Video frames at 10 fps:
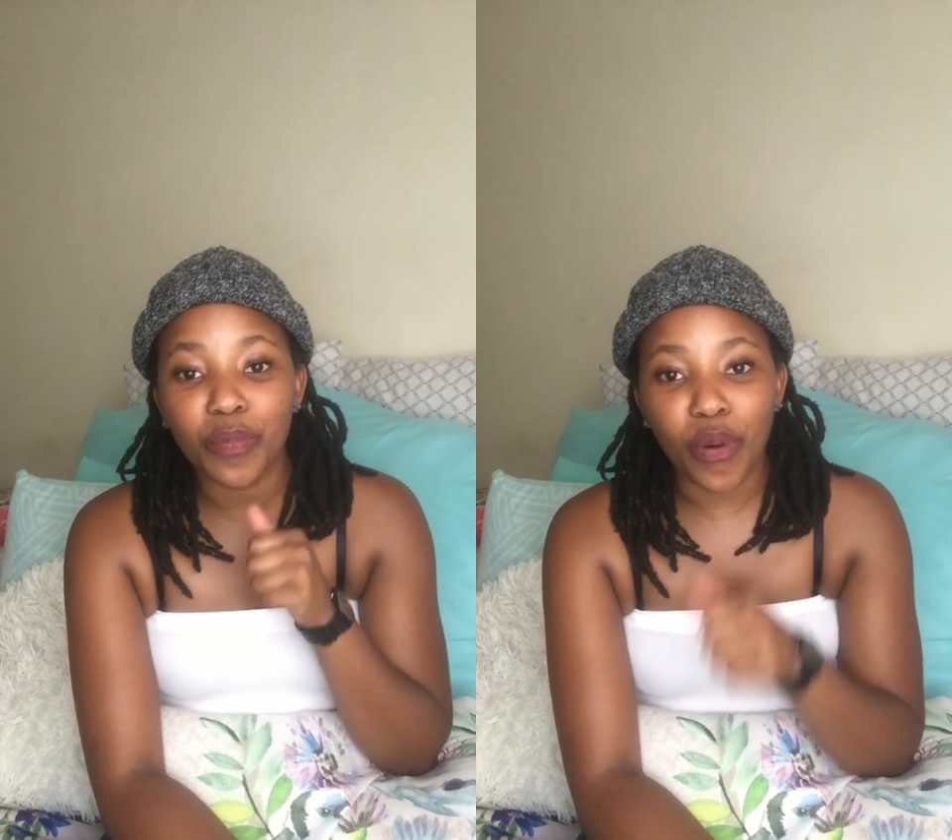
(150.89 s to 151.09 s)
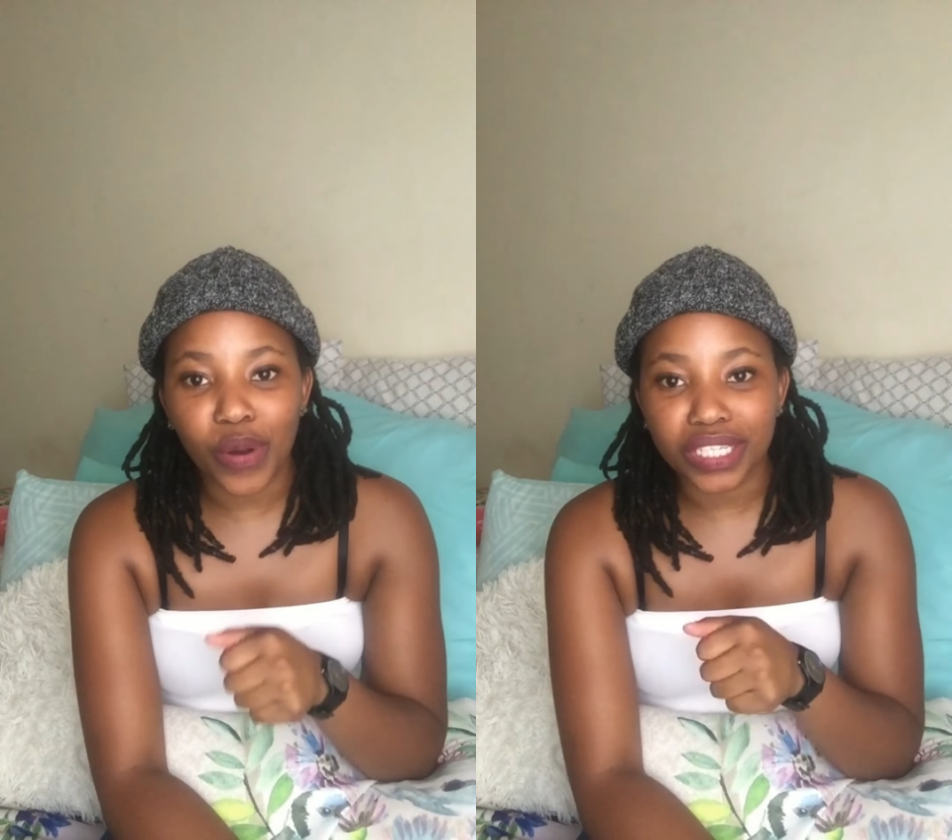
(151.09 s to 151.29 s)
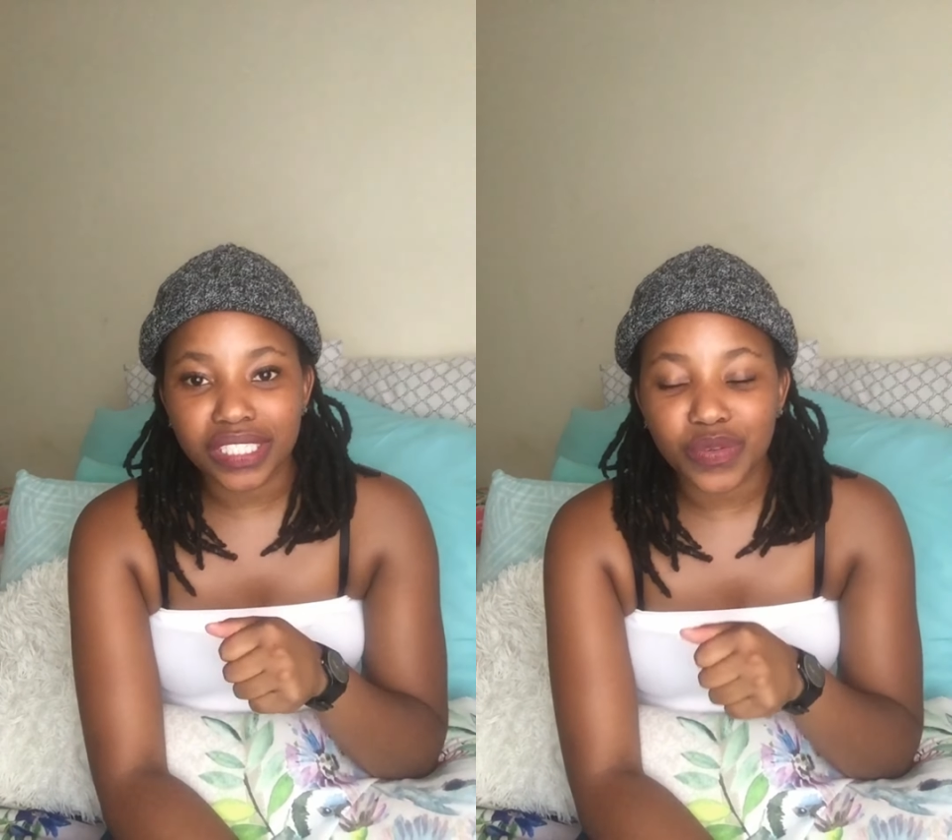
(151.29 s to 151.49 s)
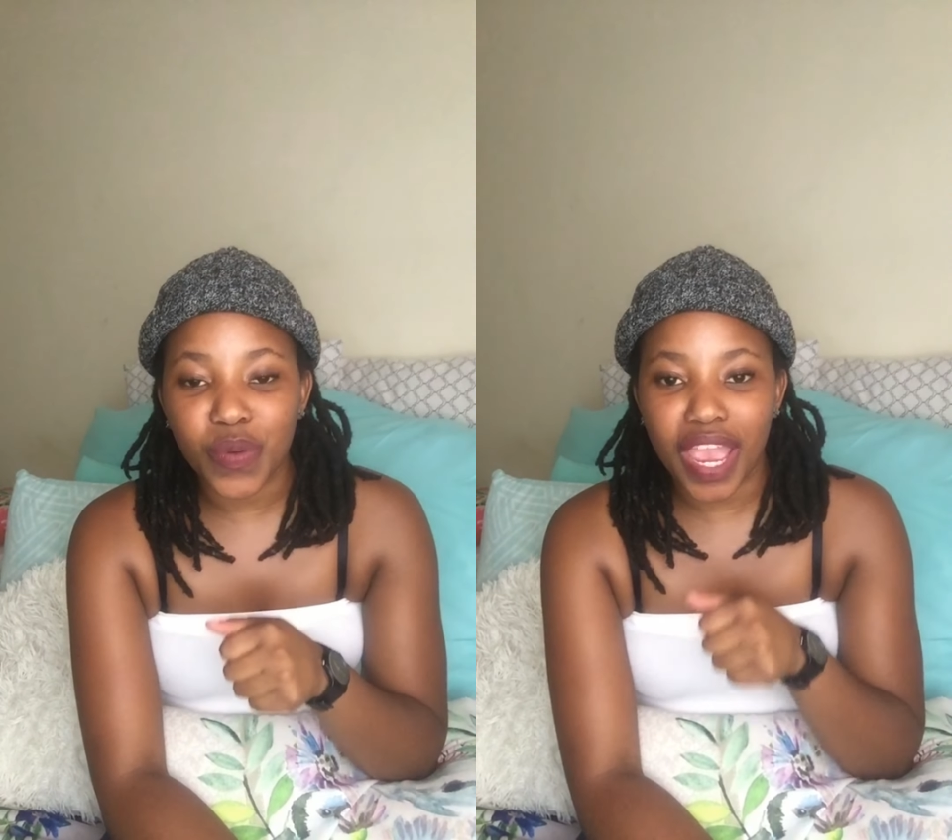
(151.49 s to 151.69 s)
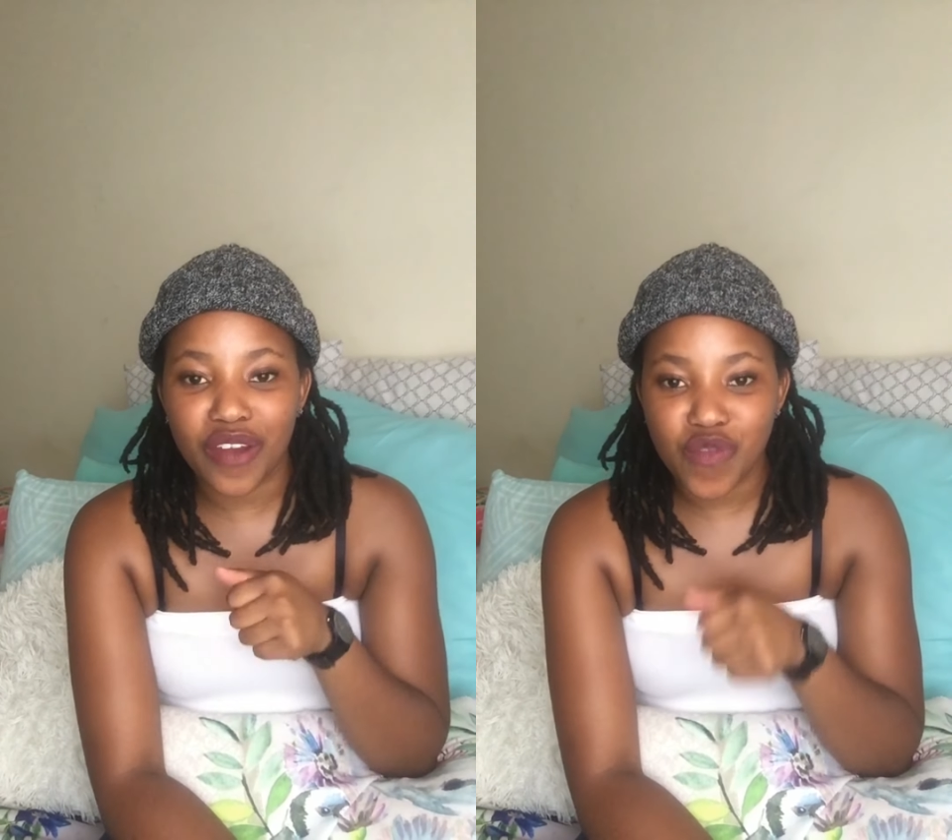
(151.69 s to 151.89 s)
a point
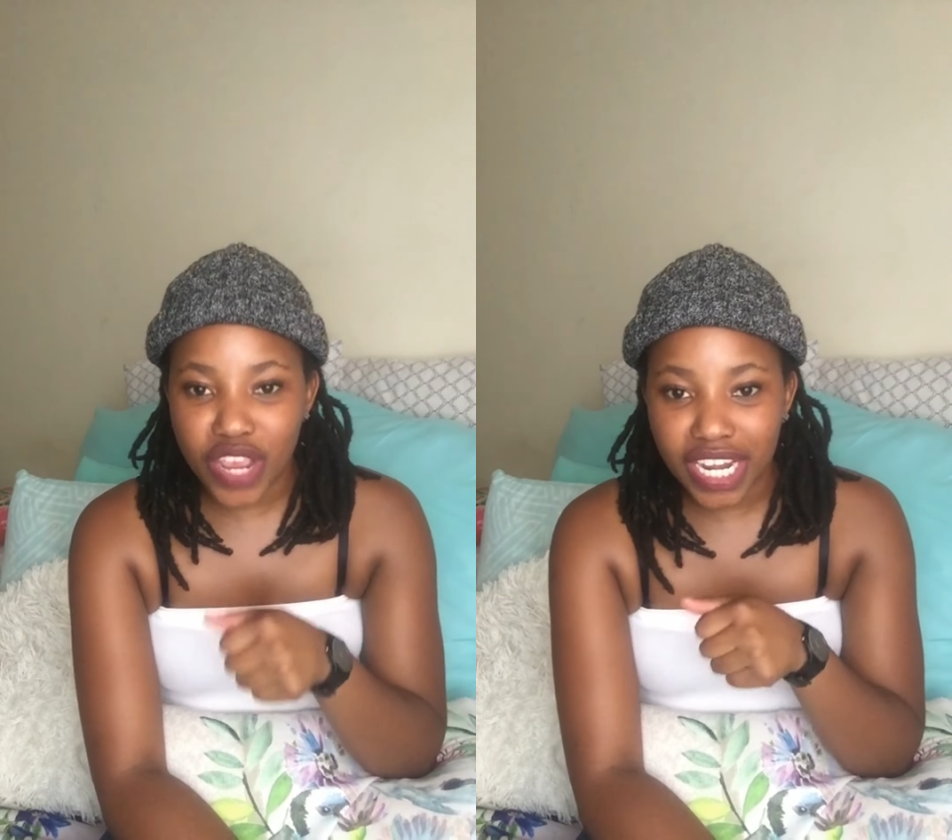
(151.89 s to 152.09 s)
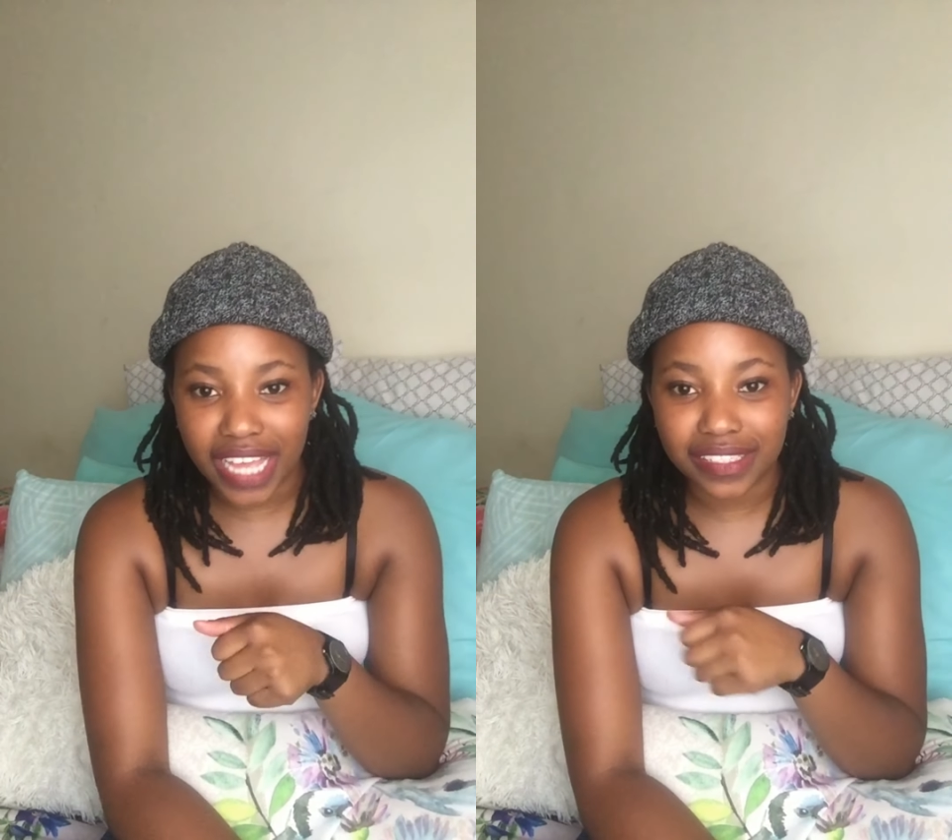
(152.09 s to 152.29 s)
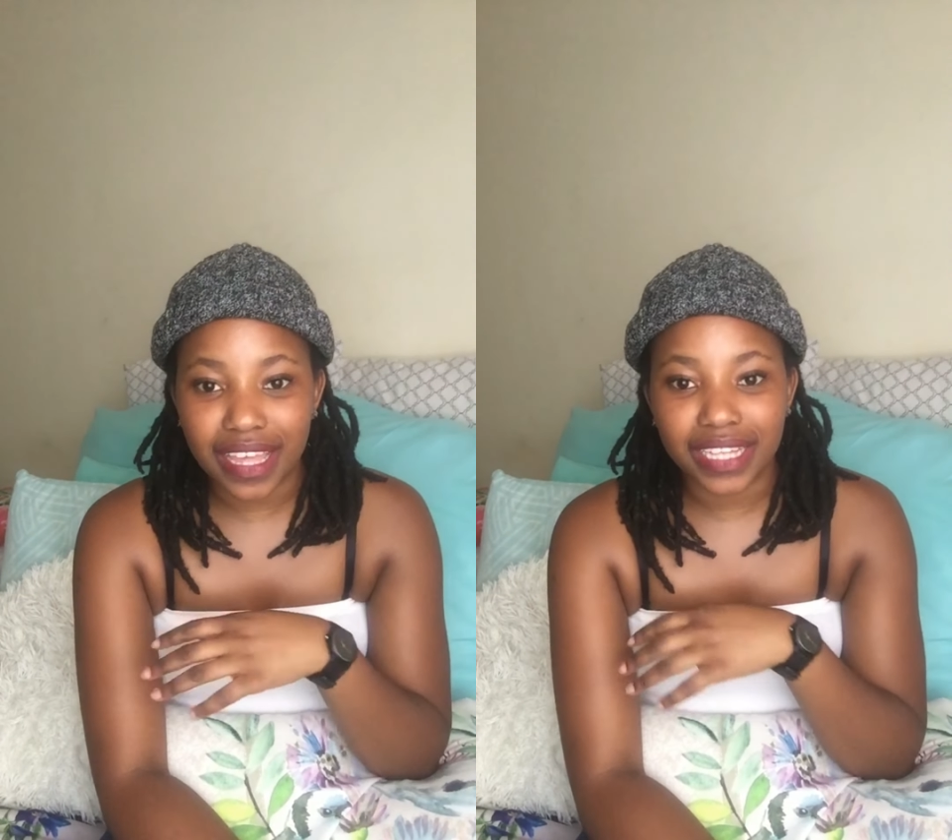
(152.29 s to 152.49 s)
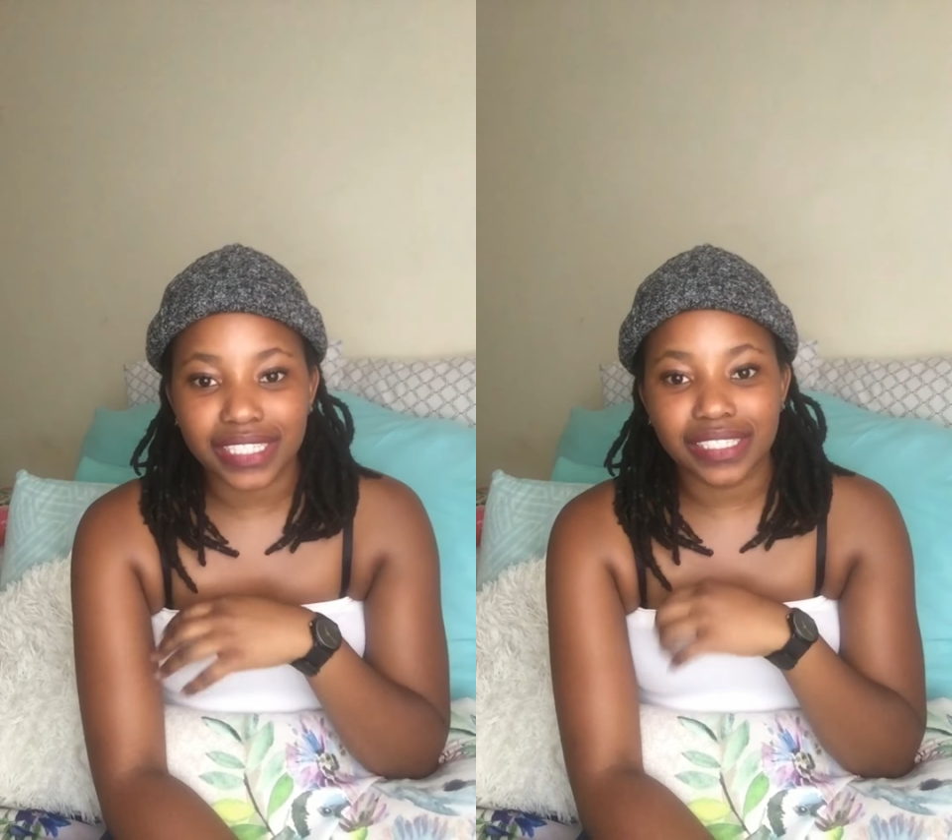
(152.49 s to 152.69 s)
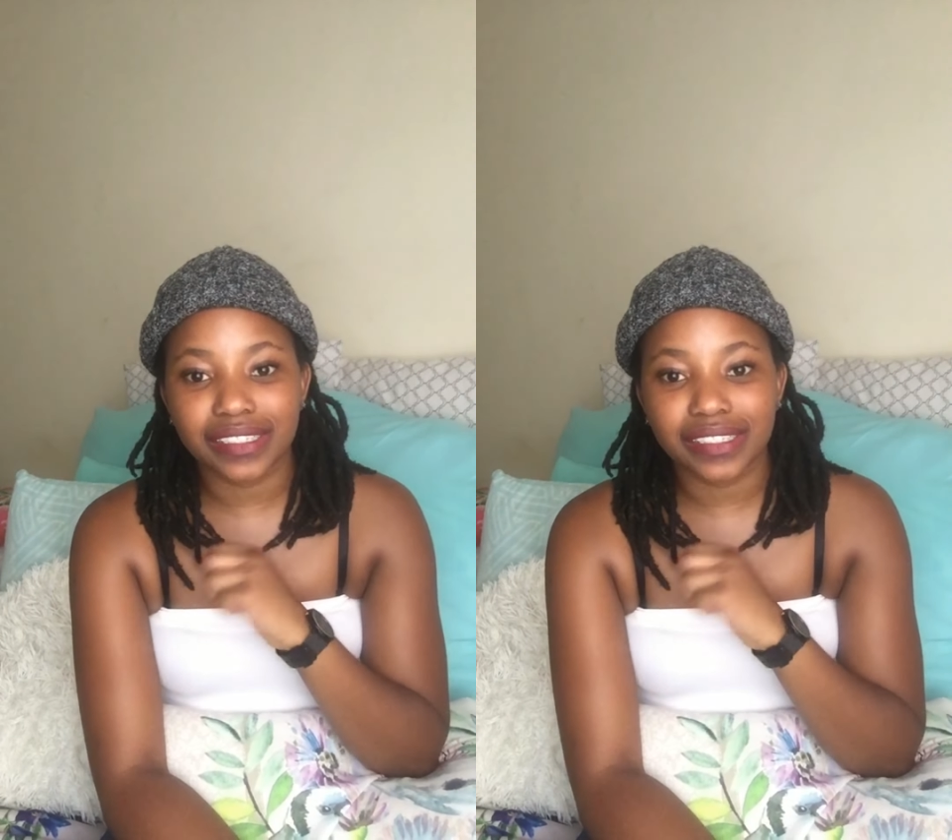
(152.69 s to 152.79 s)
where I realized that,